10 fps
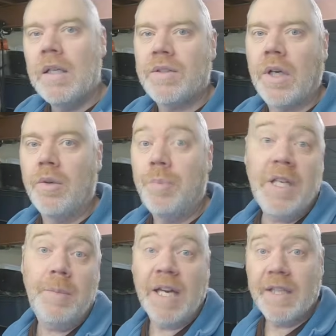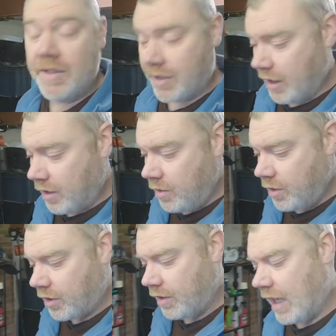So piggyback
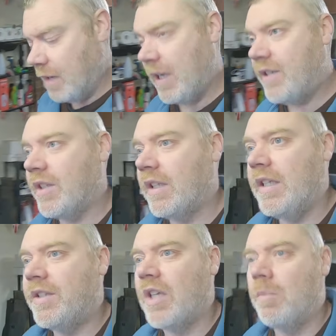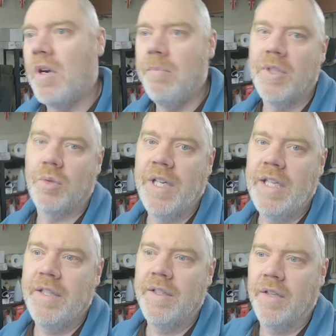ECUs, they're basically somewhere in
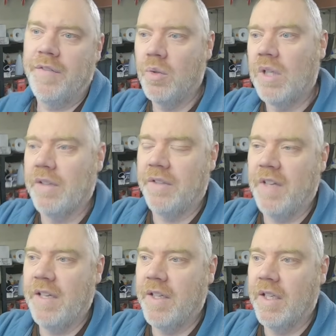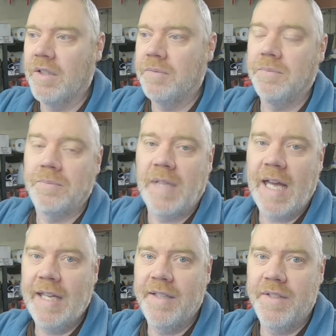between a fuel cut defender
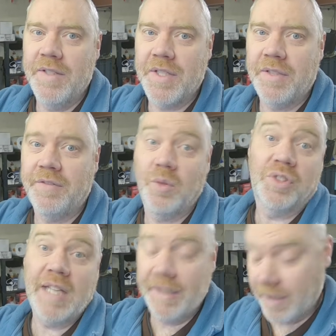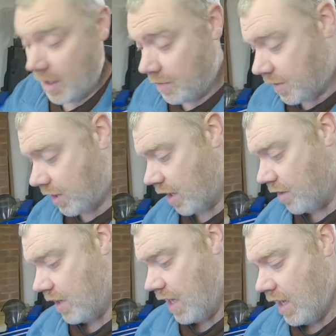and full standalone.
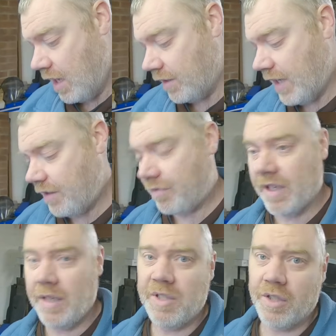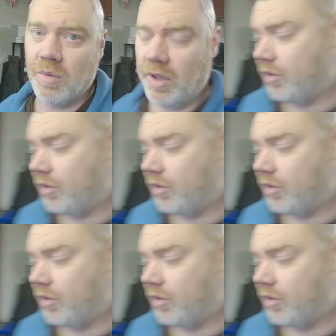So the DET 3, which is what